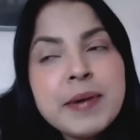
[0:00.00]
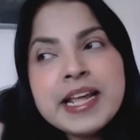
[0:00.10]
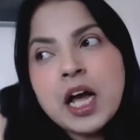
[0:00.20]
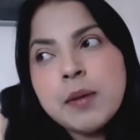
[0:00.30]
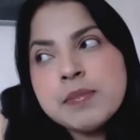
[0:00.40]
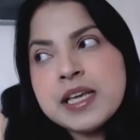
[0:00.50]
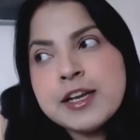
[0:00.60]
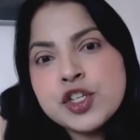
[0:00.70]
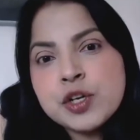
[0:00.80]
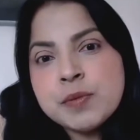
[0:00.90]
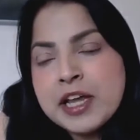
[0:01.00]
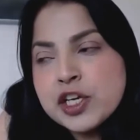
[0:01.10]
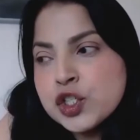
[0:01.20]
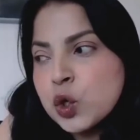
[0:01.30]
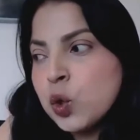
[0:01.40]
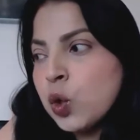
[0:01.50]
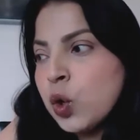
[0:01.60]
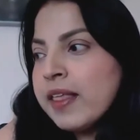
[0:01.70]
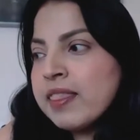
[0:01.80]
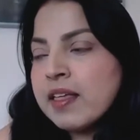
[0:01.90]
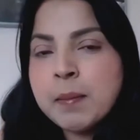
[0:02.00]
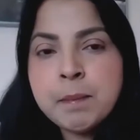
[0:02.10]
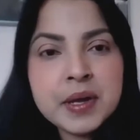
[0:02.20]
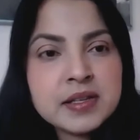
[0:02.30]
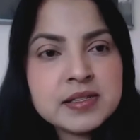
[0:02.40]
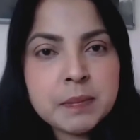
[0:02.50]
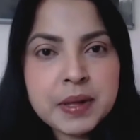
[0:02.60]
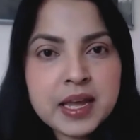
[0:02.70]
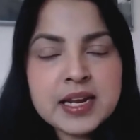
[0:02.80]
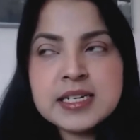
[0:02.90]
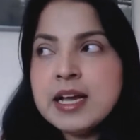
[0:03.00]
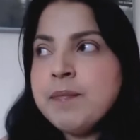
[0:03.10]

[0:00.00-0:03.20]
money comes in to make sure that the bills are paid,